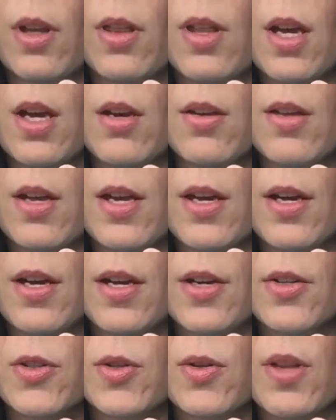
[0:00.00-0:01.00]
There they
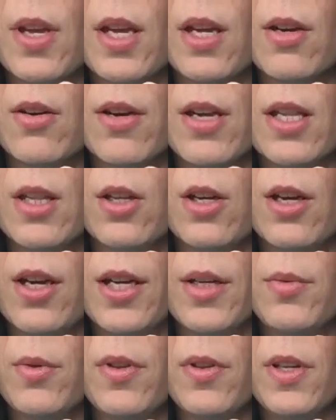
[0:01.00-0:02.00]
are. So they are in
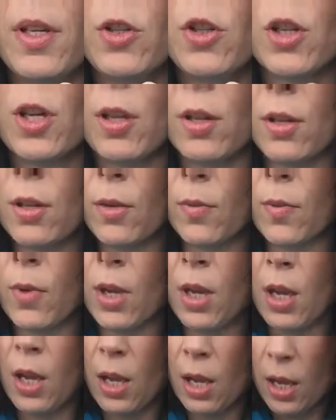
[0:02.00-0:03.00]
line with each other,
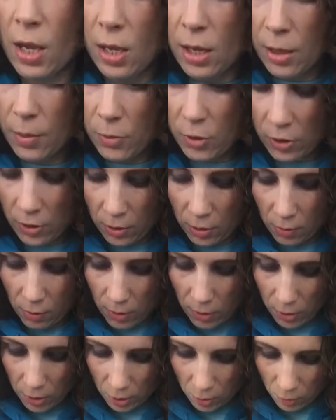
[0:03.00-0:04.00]
and I'm just
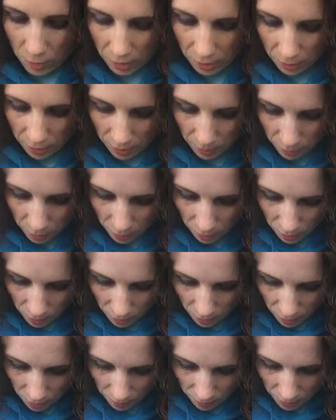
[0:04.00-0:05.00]
going to quickly put
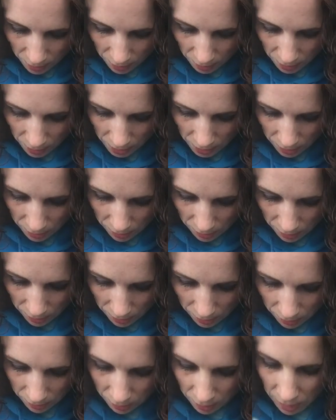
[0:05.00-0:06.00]
on my
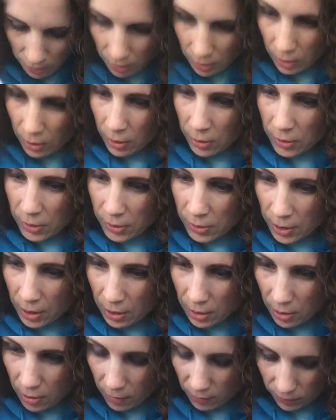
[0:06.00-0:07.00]

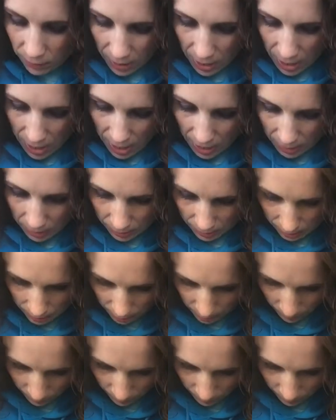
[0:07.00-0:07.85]
set of 8.